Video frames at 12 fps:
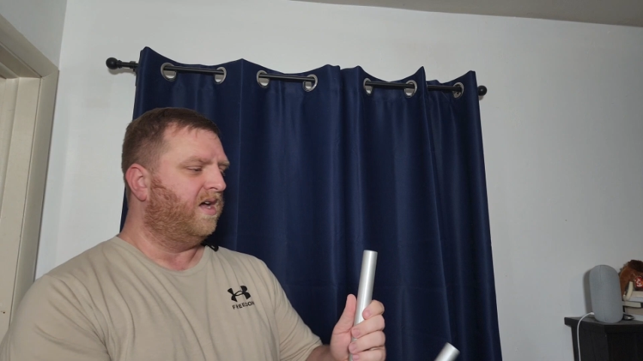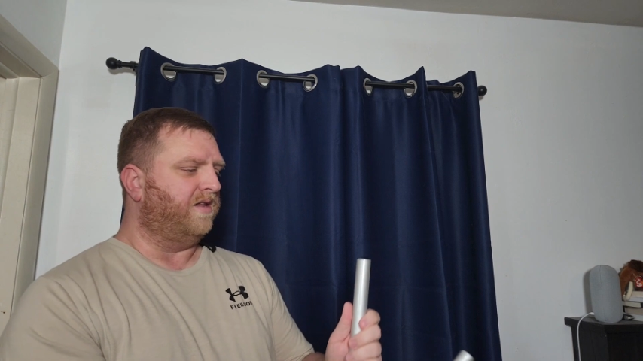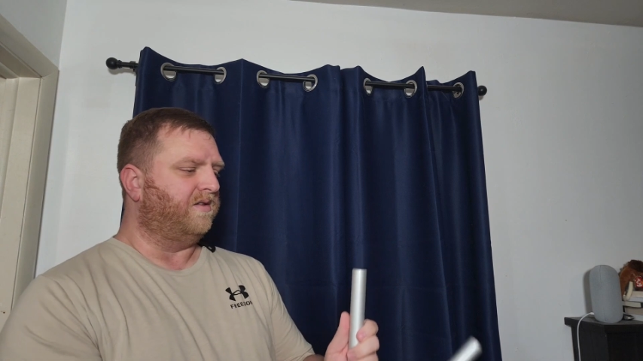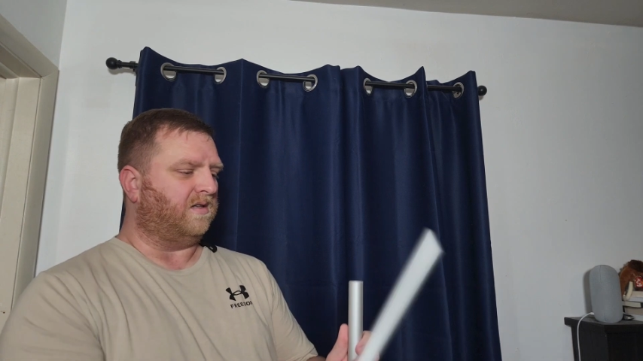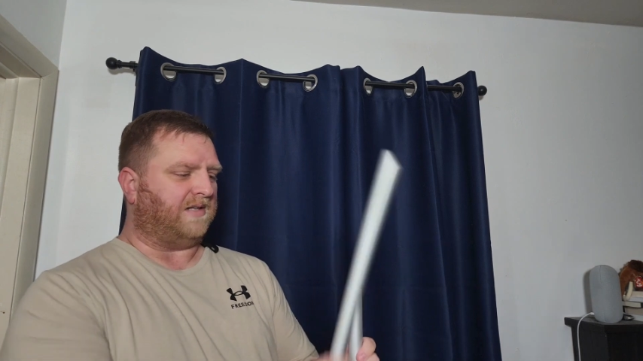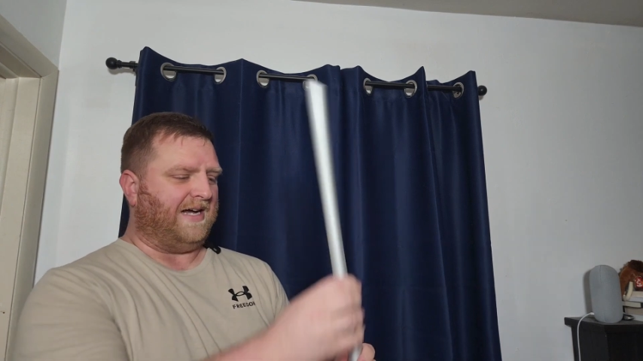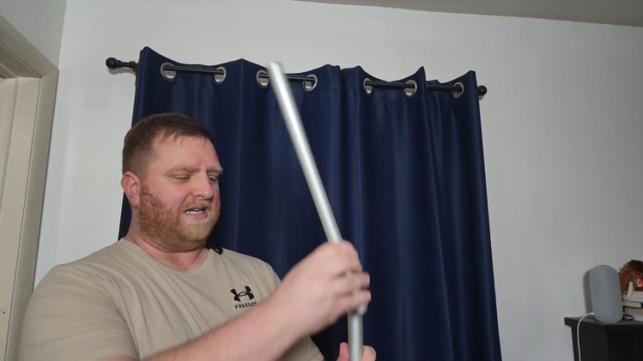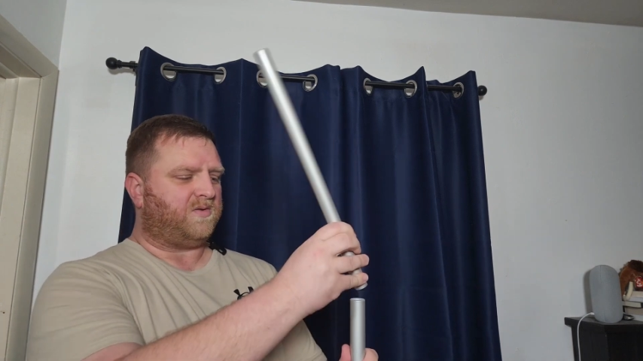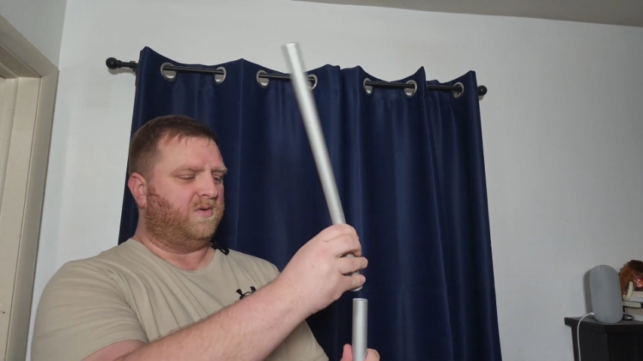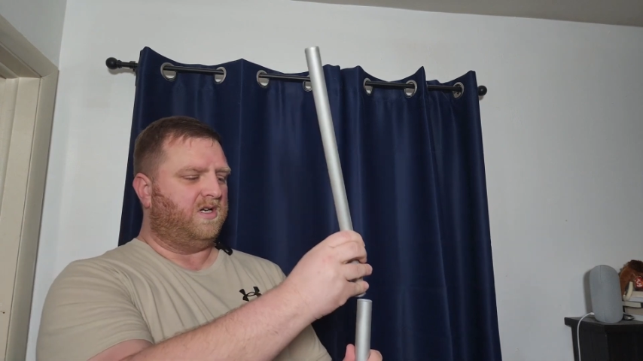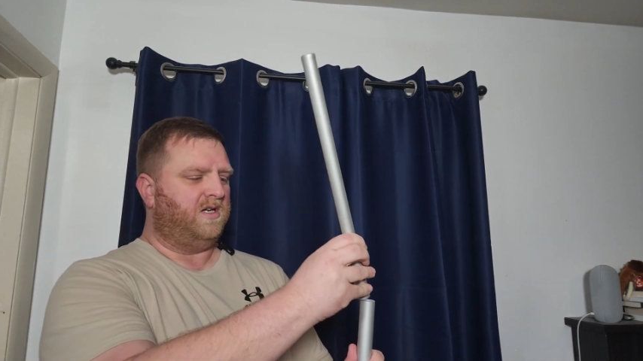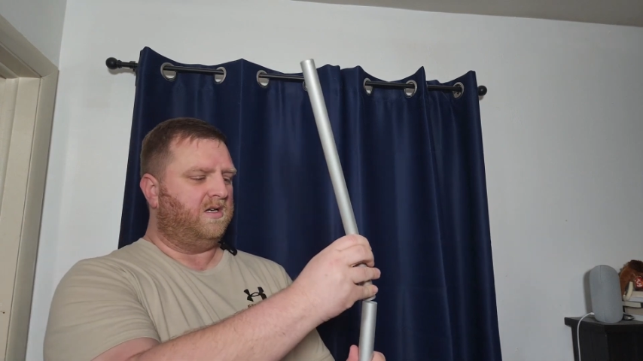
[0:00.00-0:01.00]
And then the
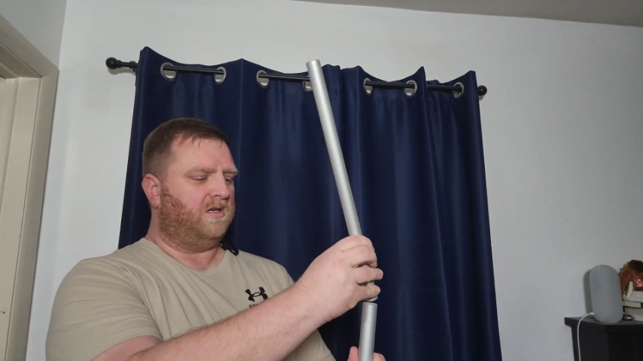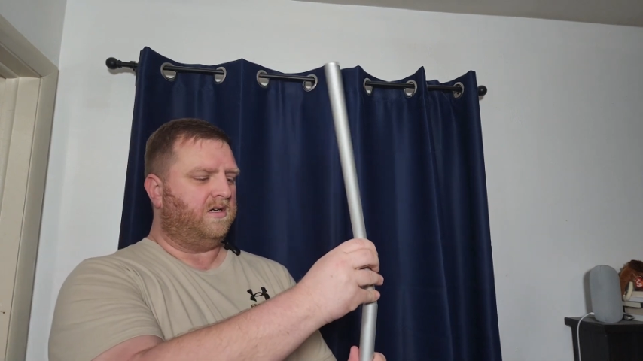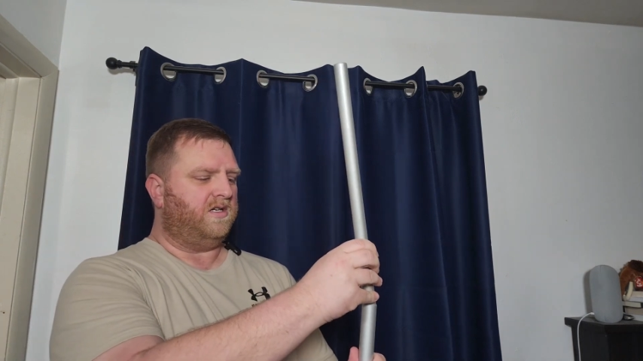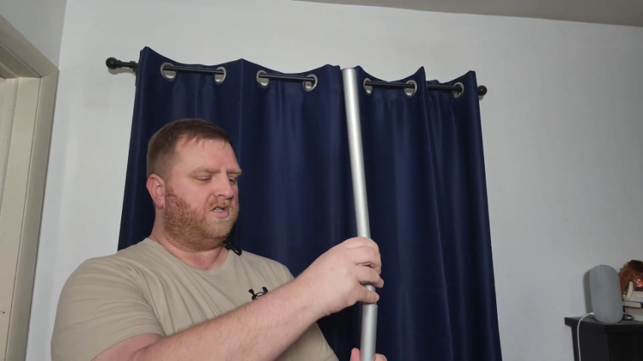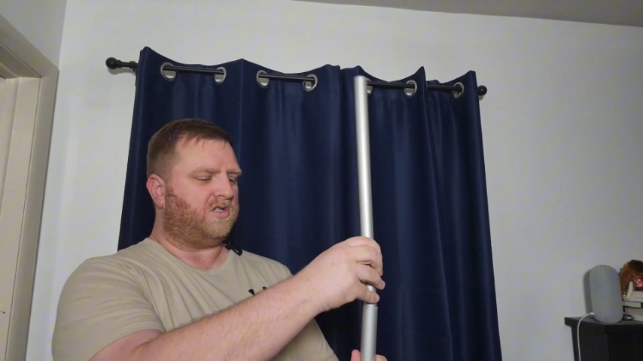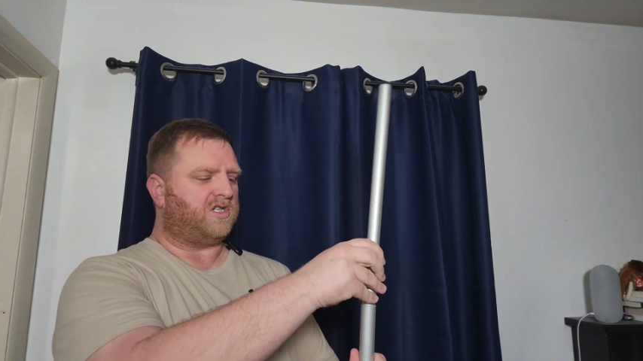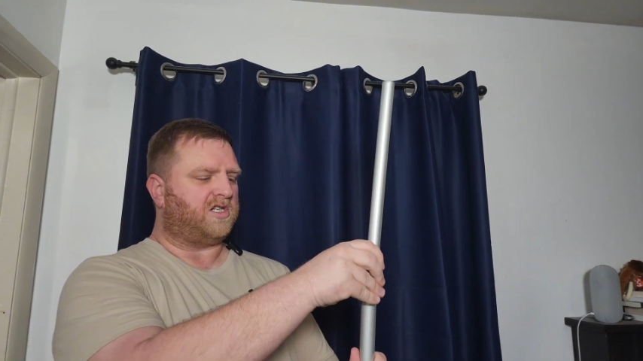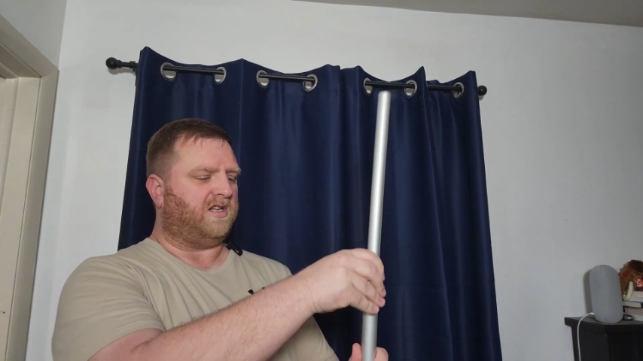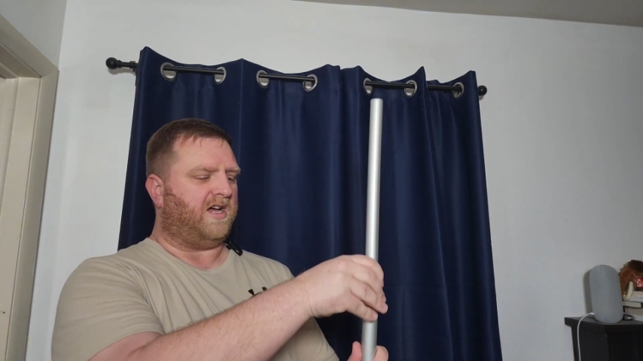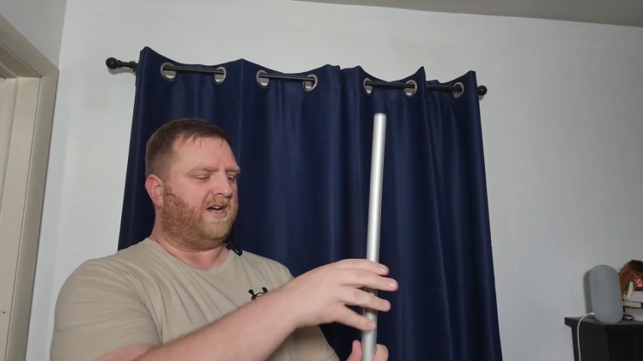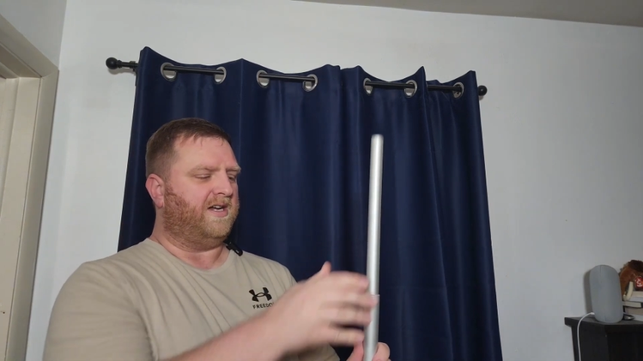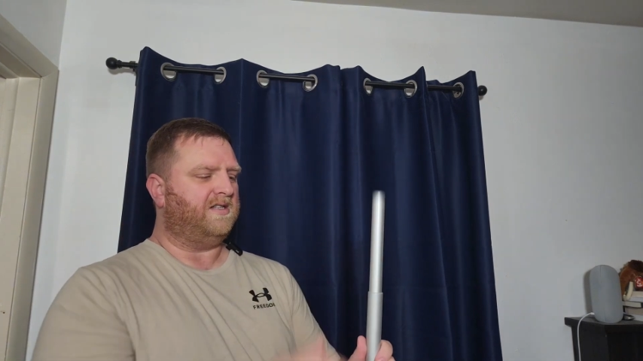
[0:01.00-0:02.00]
last one here, it just
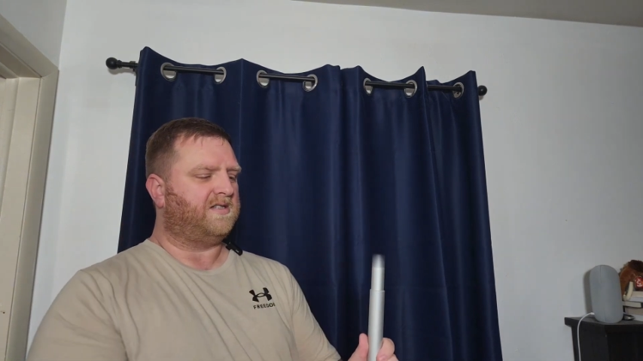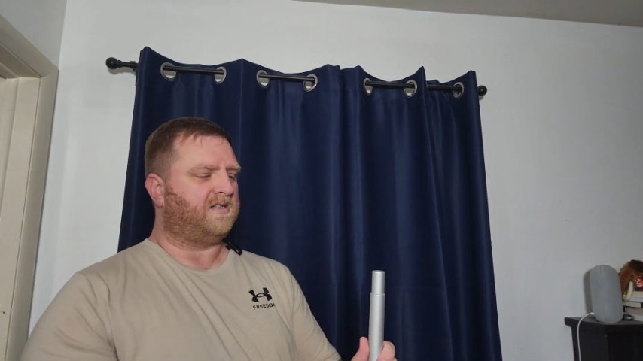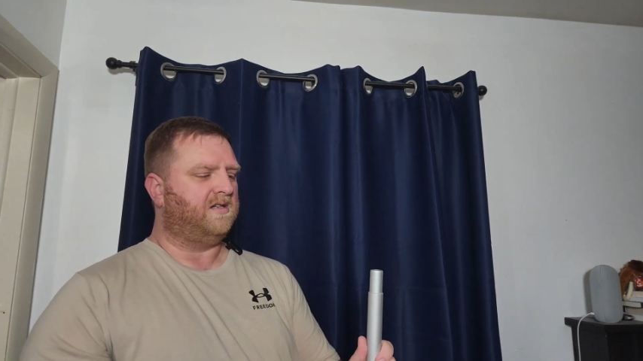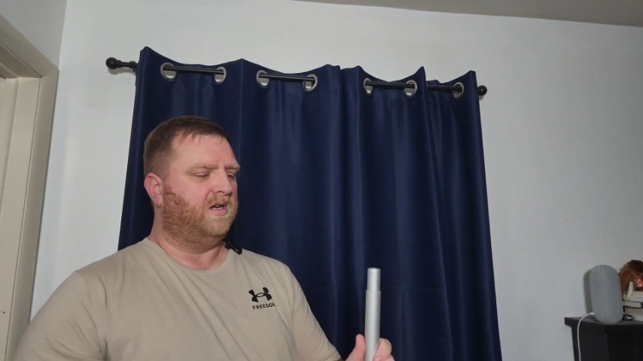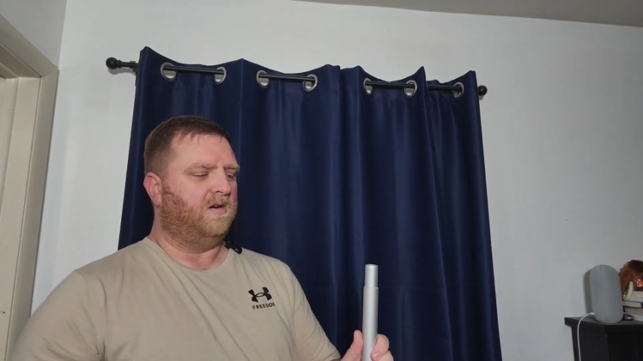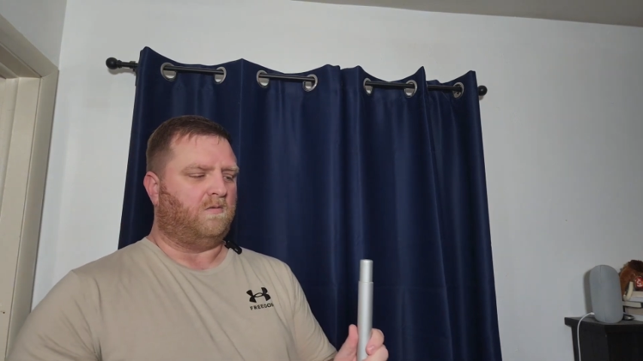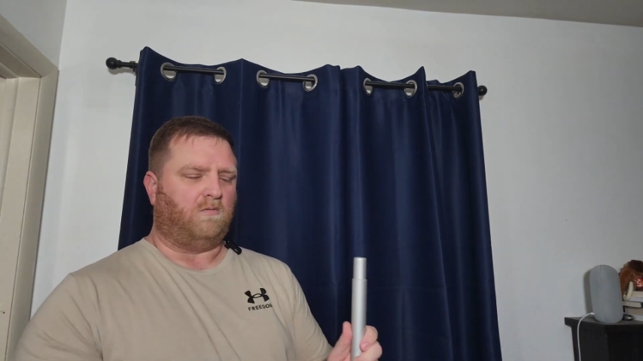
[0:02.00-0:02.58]
slides